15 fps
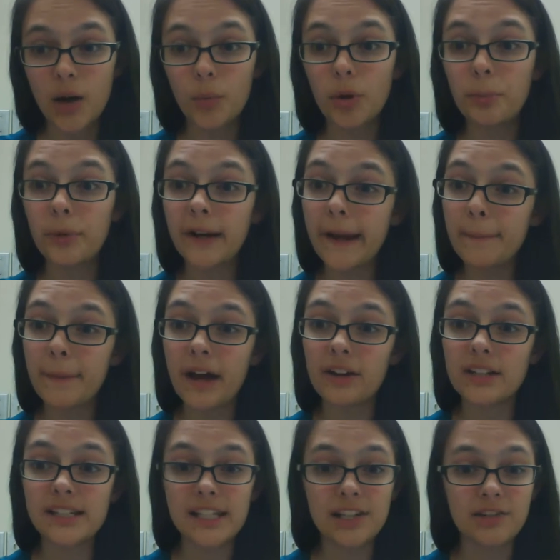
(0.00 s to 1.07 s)
will bring
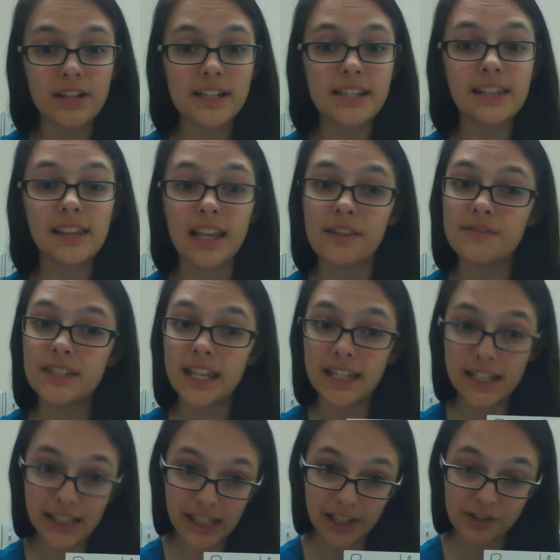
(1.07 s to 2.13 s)
about a decrease in lift
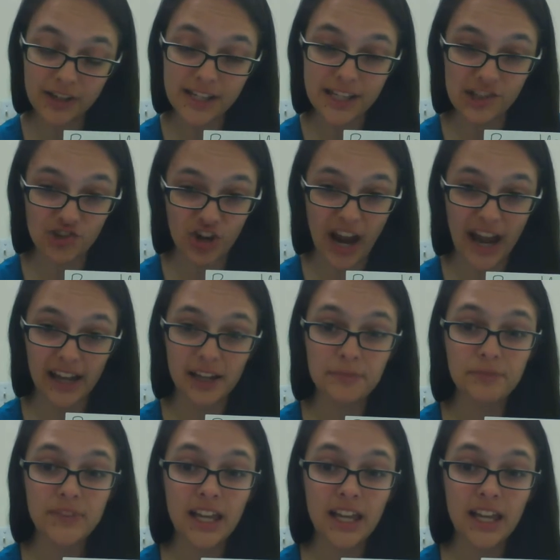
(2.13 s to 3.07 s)
and an increase in drag,